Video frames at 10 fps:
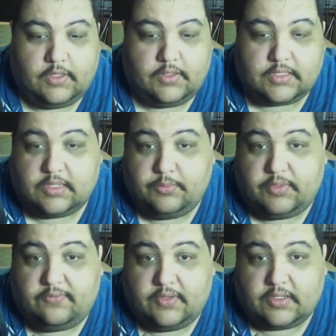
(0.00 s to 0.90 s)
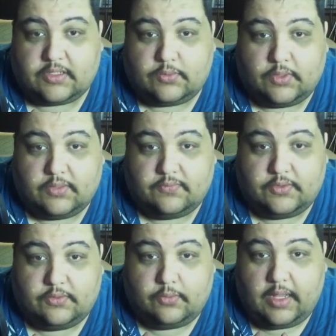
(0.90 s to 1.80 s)
This can be fixed one of
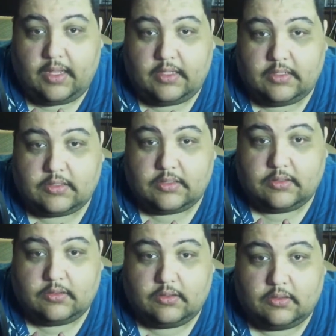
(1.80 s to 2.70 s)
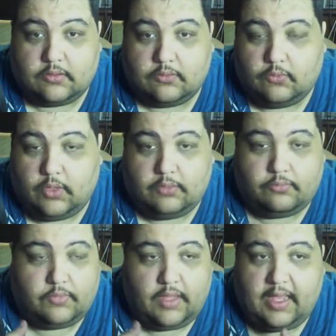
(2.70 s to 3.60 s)
two ways, well,
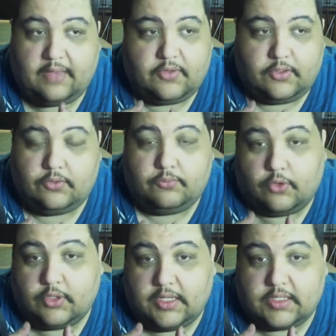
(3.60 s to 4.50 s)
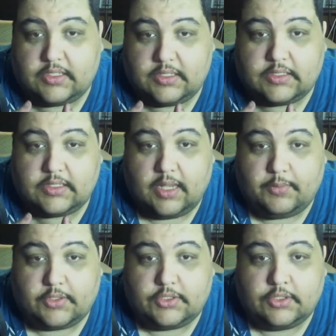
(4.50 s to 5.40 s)
they have to do more testing to see how
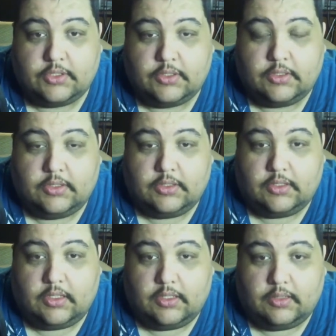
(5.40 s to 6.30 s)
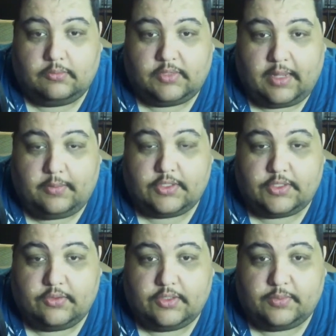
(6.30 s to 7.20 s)
much damage
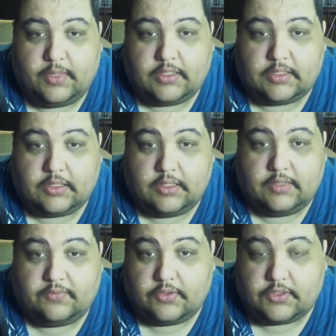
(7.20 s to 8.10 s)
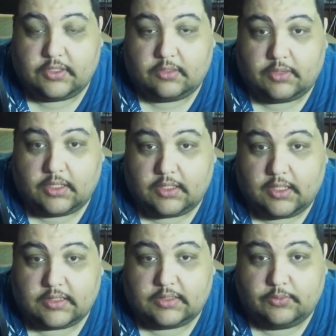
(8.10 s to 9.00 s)
there is, basically, and if there's still a blood
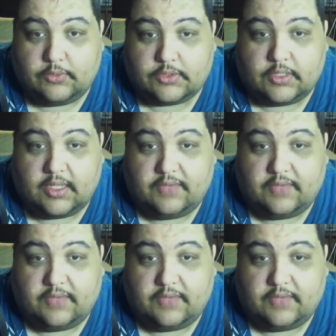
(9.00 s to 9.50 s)
clot somewhere. So they